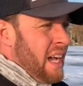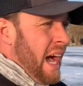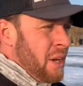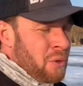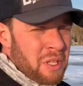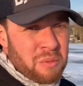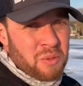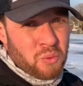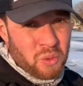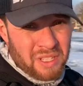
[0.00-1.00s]
I know it can be
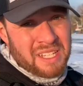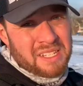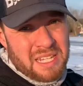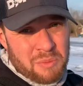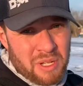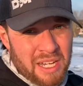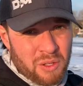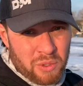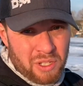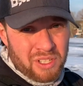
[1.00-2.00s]
really
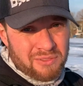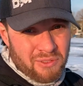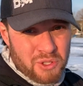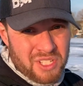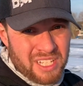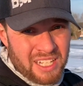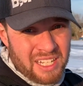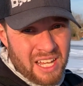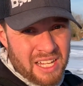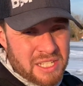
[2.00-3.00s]
intimidating when you're first getting
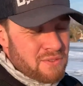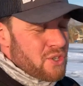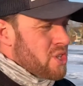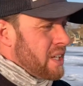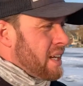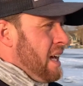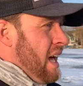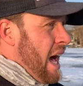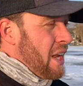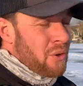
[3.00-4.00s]
into ice fishing.
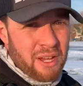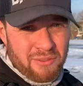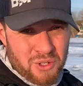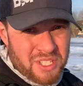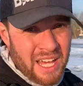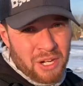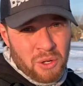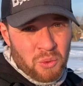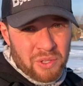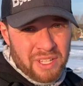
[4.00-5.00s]
I know when I first got into it
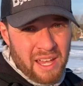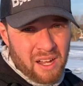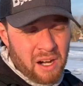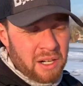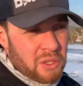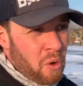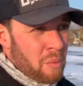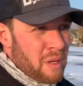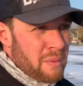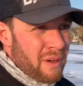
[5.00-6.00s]
really hardcore
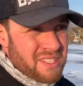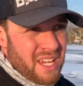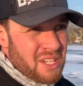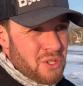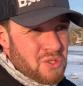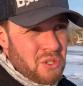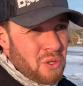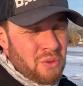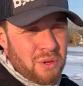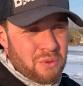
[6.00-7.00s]
maybe about 10 years
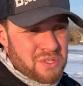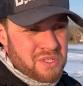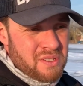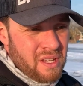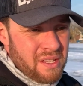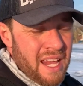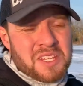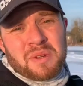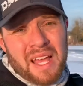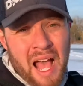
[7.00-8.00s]
ago, there was not as
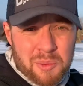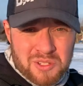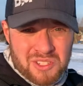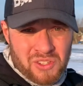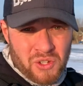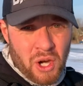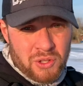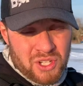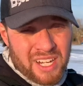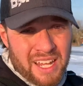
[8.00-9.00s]
many options as there are
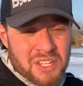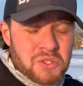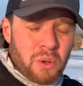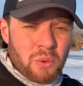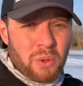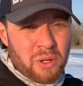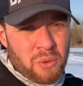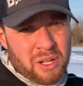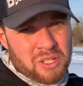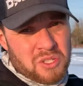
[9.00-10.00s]
today. So what I
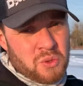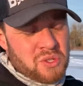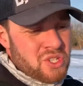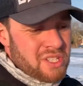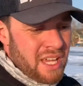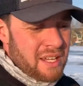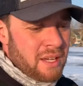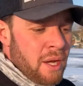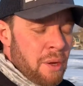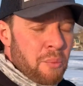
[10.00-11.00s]
want to do is just kind of
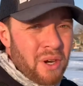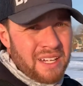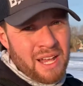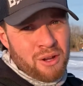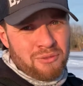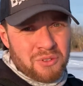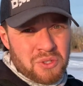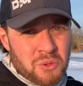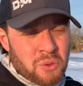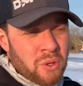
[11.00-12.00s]
break down for
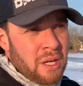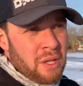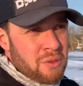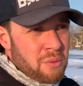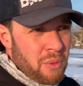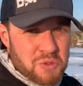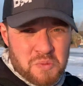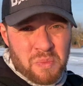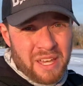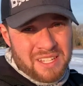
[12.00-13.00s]
you the
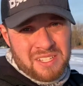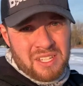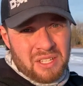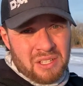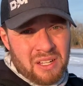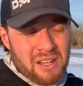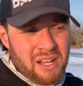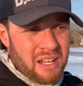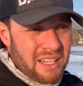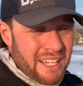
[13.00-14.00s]
most basic
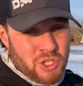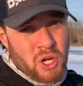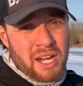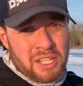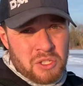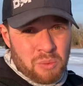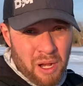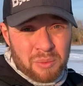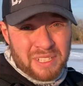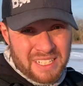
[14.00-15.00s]
electronic you
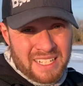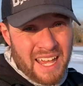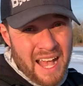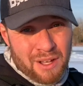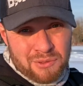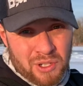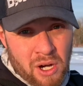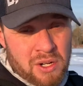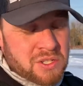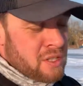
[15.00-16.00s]
probably need to have in your
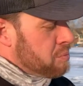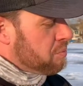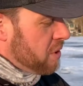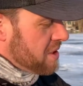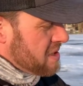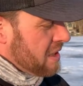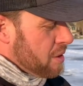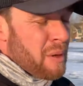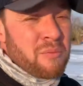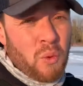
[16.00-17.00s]
arsenal, plus a little
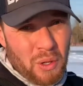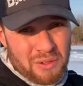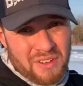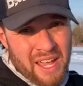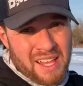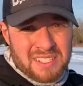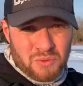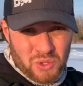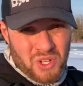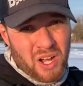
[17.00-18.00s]
bit more advanced, and
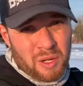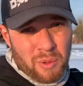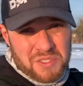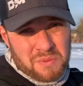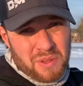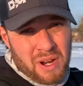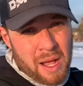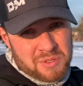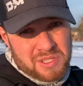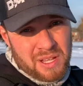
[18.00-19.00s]
we'll talk about some other
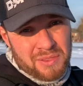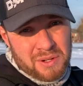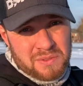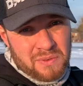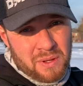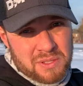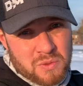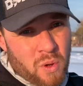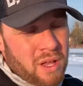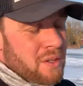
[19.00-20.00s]
options out there as
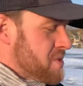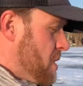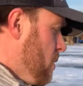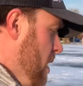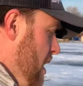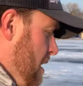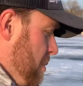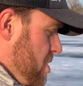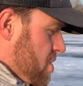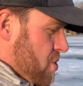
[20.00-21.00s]
well. So let
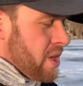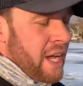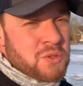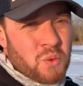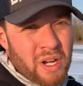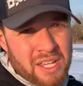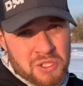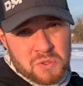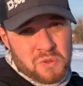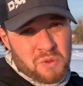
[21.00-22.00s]
me just show you guys what I
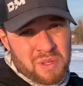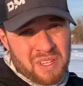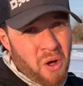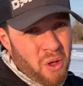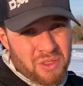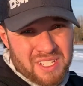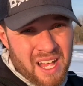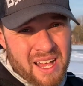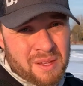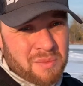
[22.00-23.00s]
use with me all the
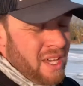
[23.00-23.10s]
time,